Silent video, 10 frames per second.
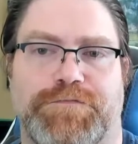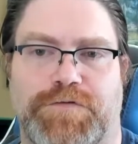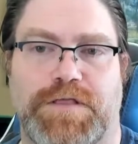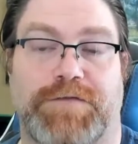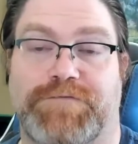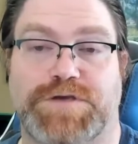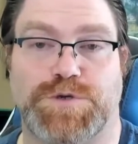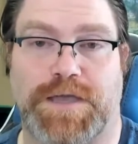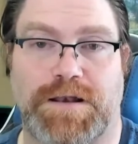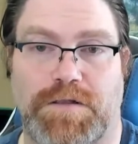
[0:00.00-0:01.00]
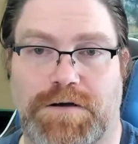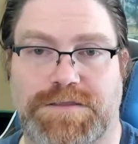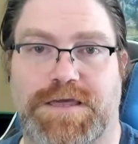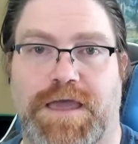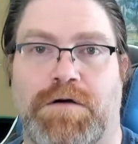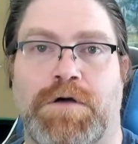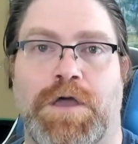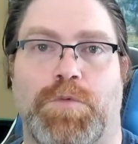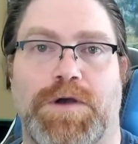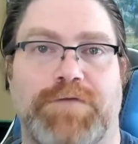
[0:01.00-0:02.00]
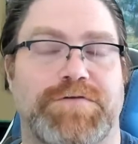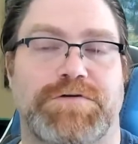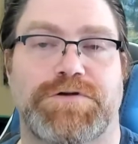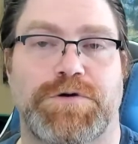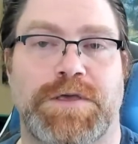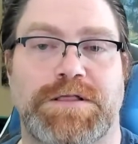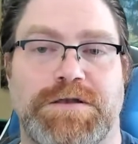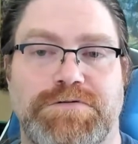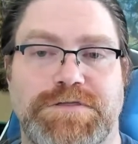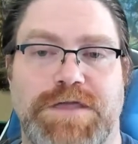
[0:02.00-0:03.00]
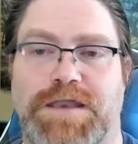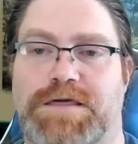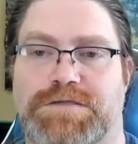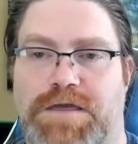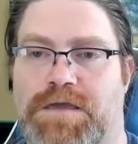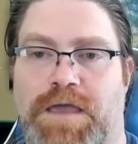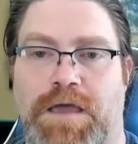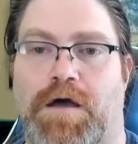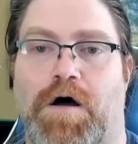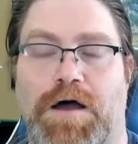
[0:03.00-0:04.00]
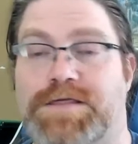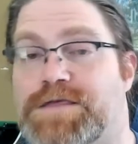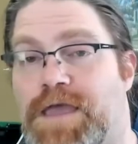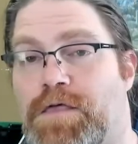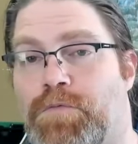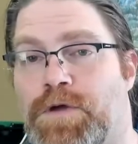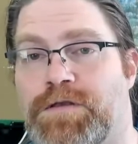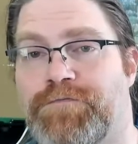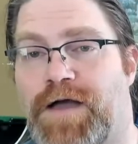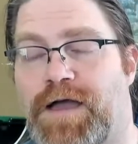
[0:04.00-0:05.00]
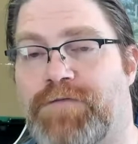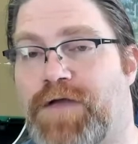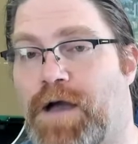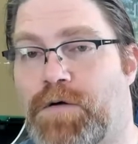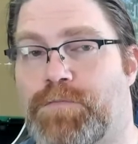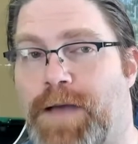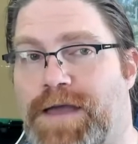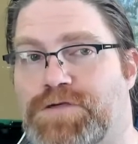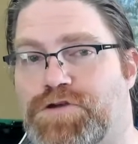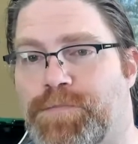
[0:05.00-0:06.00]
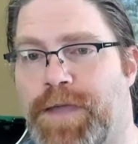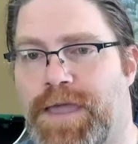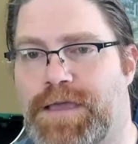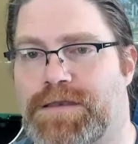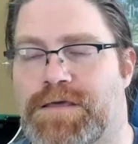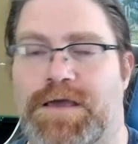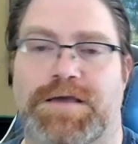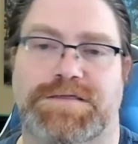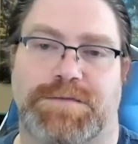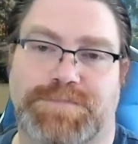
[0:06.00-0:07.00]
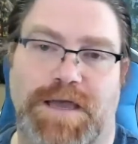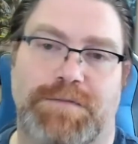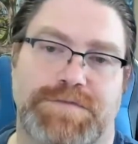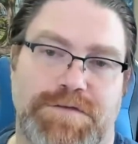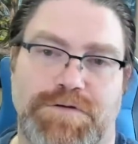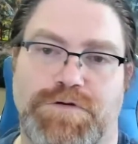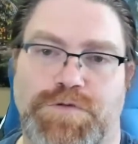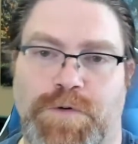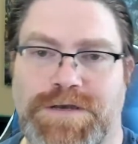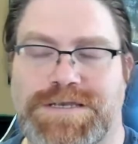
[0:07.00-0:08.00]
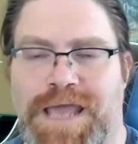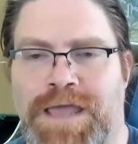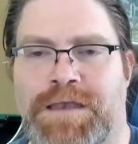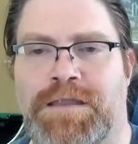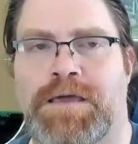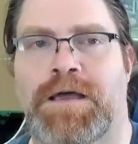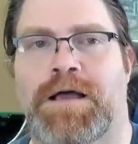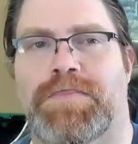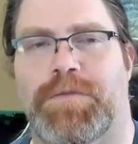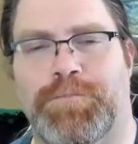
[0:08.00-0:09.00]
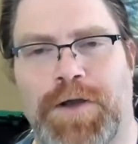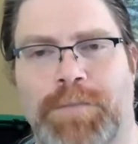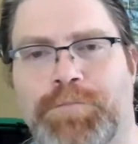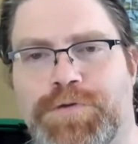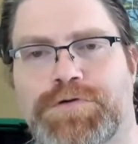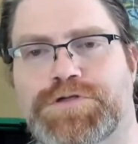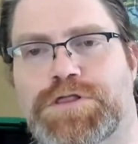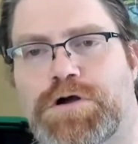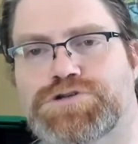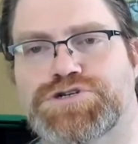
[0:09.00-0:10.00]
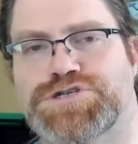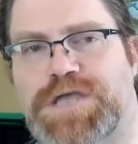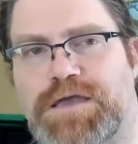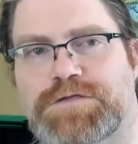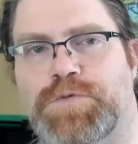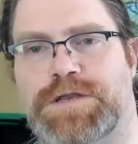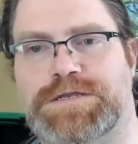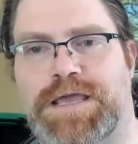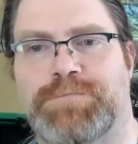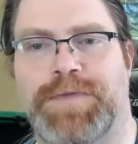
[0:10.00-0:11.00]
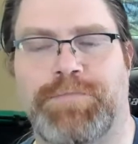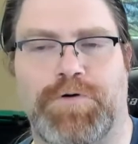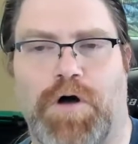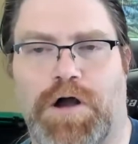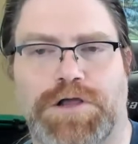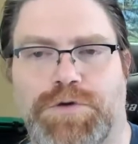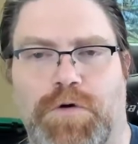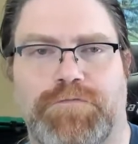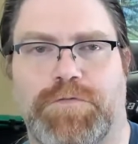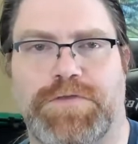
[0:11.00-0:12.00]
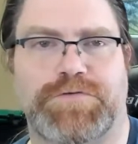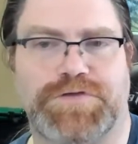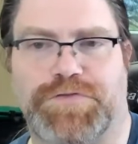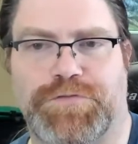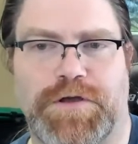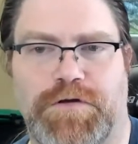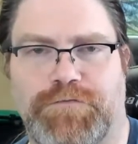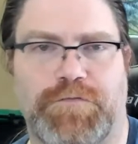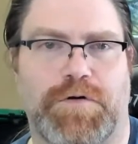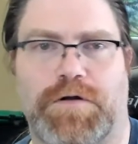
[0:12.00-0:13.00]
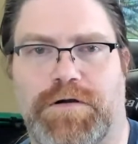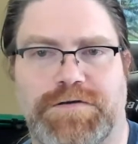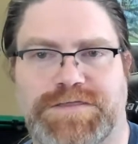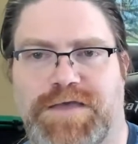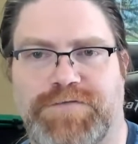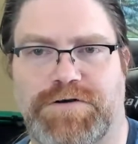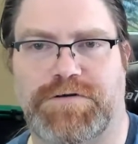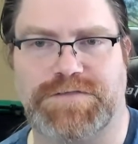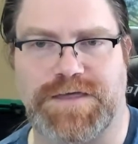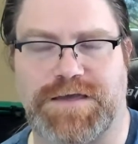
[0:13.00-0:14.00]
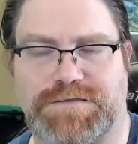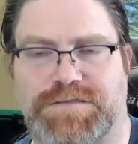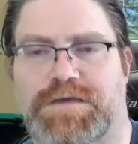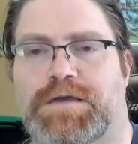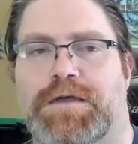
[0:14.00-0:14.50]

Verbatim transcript: for like visual analog scale whenever they're doing clinical studies, like on a scale of one to five, how bad is your pain? Sometimes they'll use one to 10. The problem with those larger scales, one to 10, people argue over whether it's a three or a four or a seven or a six.